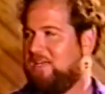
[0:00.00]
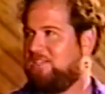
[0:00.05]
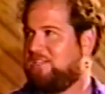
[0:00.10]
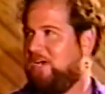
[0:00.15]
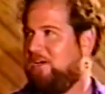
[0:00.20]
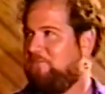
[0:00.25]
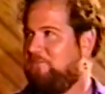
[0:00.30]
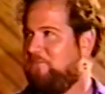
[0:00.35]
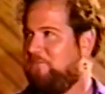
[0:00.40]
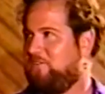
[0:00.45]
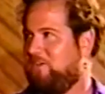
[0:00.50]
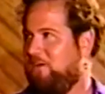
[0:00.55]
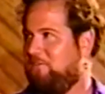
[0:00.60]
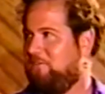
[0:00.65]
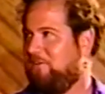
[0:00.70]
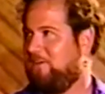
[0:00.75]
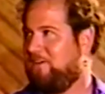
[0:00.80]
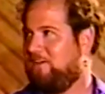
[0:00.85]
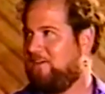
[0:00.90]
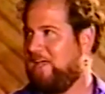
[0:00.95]
Tough, tough
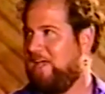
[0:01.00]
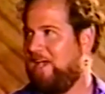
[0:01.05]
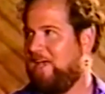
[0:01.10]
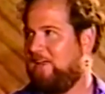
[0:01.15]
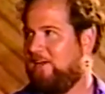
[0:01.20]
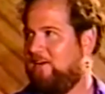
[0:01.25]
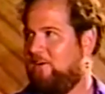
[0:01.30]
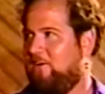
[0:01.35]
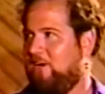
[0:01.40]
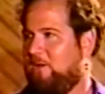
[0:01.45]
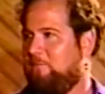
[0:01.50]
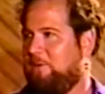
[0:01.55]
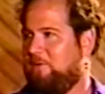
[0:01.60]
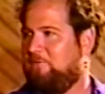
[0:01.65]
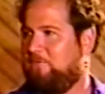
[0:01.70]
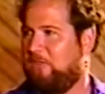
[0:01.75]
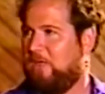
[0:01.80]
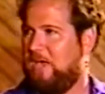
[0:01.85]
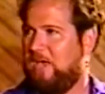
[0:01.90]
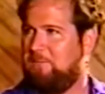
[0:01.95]
category, but
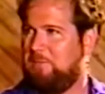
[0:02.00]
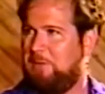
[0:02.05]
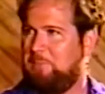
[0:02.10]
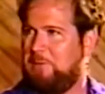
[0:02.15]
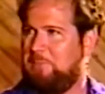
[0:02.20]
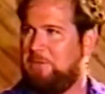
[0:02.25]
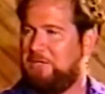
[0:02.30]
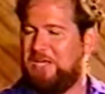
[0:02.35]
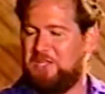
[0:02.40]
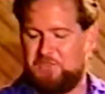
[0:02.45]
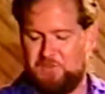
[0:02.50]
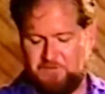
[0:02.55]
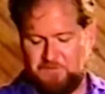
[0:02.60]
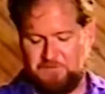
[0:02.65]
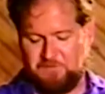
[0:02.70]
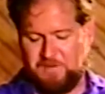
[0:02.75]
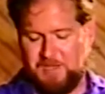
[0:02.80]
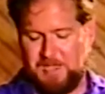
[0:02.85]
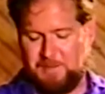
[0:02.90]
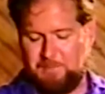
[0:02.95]
Vlad might be able to get this
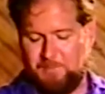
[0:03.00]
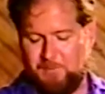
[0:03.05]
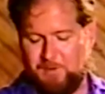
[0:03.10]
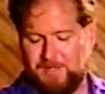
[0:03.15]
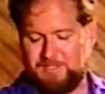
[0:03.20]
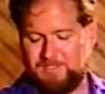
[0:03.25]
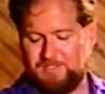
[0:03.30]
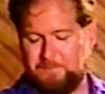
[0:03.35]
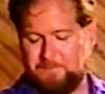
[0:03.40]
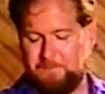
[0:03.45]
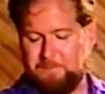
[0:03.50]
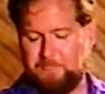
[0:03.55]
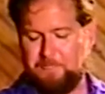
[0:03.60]
for five points.